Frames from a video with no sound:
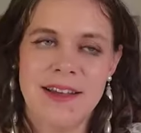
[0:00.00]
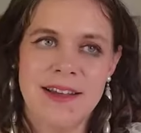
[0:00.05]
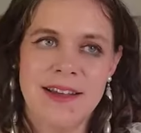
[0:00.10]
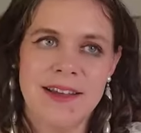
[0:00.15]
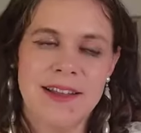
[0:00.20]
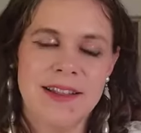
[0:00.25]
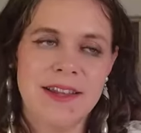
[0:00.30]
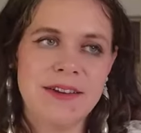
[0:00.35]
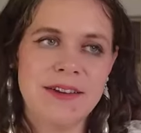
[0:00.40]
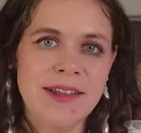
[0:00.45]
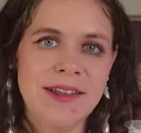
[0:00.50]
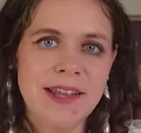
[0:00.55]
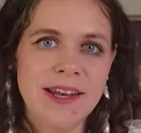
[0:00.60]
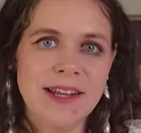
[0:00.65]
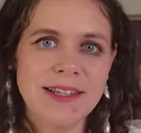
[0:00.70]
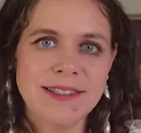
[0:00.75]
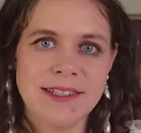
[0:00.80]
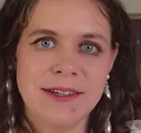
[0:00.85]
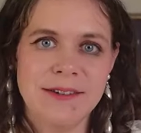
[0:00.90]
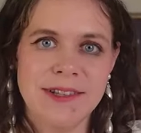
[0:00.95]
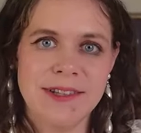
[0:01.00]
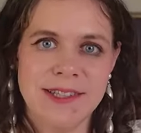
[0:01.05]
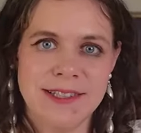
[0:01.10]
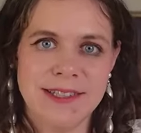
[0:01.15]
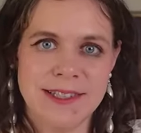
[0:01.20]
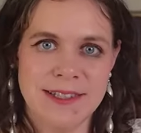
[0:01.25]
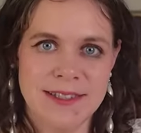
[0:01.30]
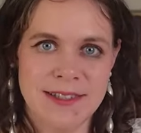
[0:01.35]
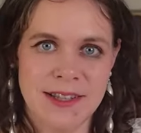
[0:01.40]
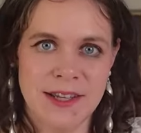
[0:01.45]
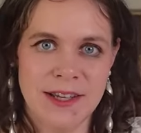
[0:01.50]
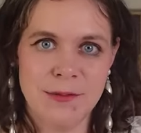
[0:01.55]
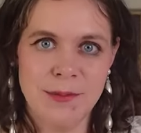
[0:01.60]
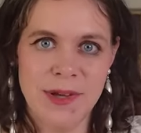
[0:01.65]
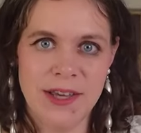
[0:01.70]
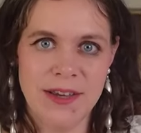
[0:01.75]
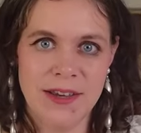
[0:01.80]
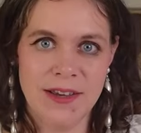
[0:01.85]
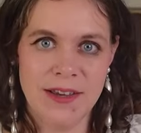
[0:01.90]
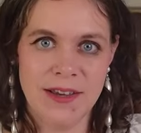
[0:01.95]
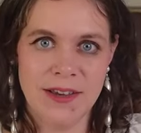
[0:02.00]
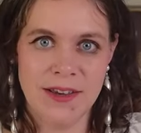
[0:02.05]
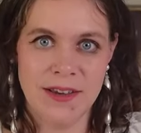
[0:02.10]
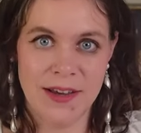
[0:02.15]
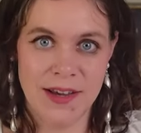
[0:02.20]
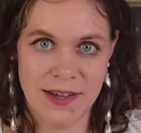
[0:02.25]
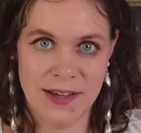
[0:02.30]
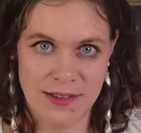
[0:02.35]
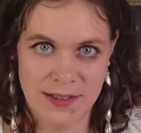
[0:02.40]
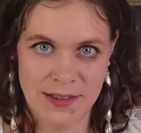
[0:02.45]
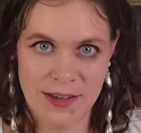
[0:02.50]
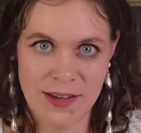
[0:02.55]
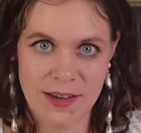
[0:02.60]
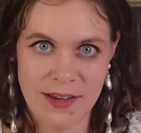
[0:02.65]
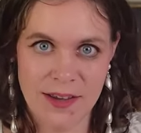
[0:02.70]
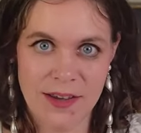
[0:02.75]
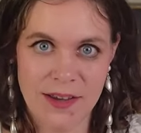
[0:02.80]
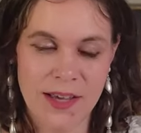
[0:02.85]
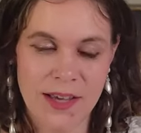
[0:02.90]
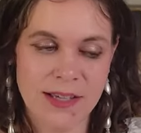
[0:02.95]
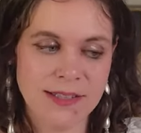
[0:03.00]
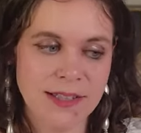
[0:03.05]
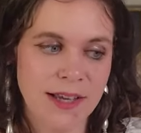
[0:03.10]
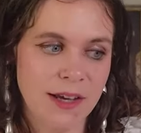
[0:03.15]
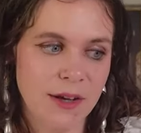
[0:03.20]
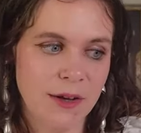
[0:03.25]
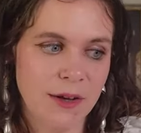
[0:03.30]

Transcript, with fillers: the really nice thing with the system, I think, is like